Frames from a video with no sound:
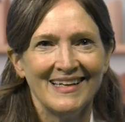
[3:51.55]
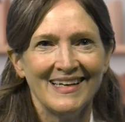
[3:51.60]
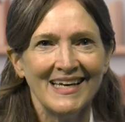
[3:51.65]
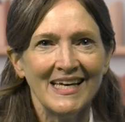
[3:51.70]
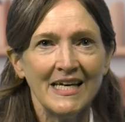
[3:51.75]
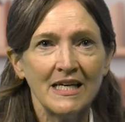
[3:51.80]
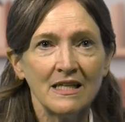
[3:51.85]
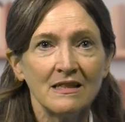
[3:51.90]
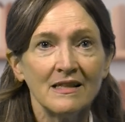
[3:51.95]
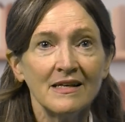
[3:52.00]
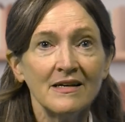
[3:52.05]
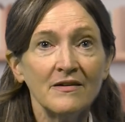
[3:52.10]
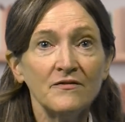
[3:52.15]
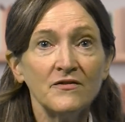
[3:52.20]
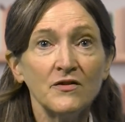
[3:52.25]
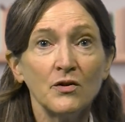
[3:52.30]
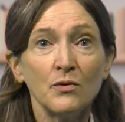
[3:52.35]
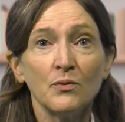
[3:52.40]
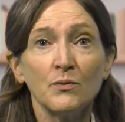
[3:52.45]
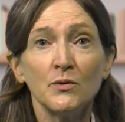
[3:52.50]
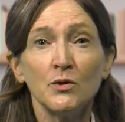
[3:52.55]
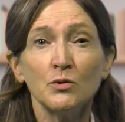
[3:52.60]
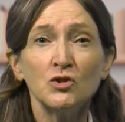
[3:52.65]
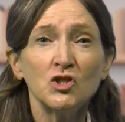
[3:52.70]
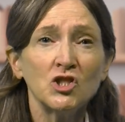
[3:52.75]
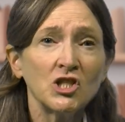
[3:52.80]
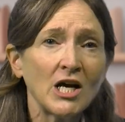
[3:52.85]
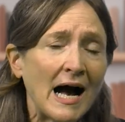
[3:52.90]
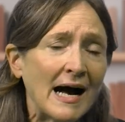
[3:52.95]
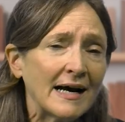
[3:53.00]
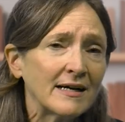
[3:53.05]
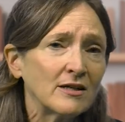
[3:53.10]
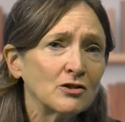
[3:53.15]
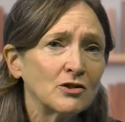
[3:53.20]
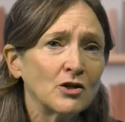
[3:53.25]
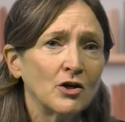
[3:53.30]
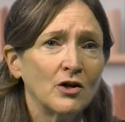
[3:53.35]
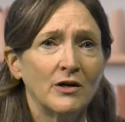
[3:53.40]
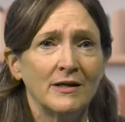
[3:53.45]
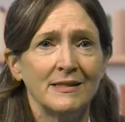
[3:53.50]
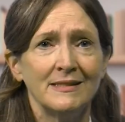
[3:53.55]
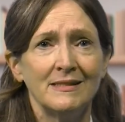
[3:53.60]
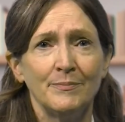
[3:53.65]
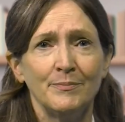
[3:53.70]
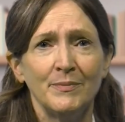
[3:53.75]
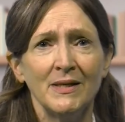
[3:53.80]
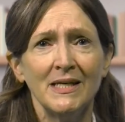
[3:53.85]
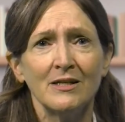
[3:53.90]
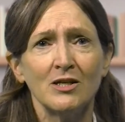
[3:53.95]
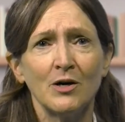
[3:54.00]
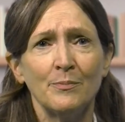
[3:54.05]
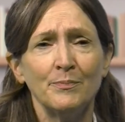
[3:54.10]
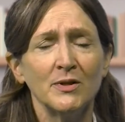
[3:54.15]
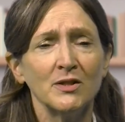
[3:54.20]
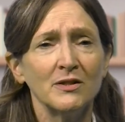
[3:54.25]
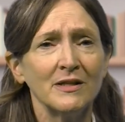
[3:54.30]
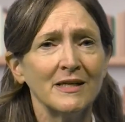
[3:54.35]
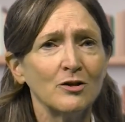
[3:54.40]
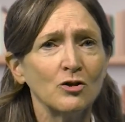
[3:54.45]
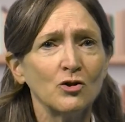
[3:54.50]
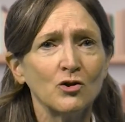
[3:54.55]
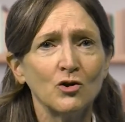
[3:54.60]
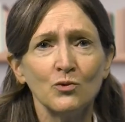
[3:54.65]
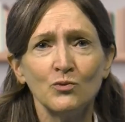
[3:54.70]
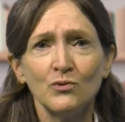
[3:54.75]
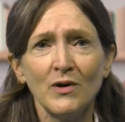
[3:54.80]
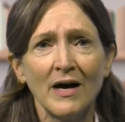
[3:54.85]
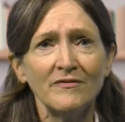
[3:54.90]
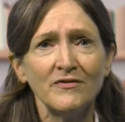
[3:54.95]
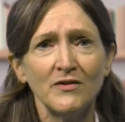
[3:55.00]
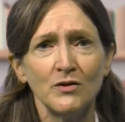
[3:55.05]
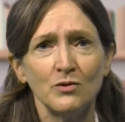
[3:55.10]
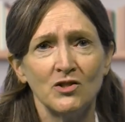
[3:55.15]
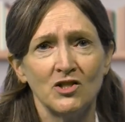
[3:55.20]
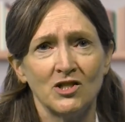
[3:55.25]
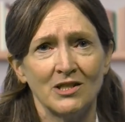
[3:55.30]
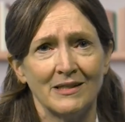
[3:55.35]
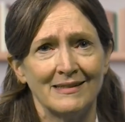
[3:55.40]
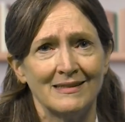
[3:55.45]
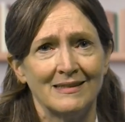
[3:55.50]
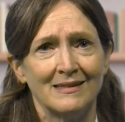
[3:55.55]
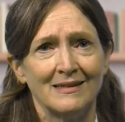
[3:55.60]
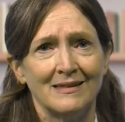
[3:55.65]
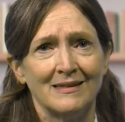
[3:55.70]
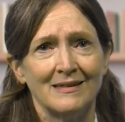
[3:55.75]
He lived through childhood, being a political refugee,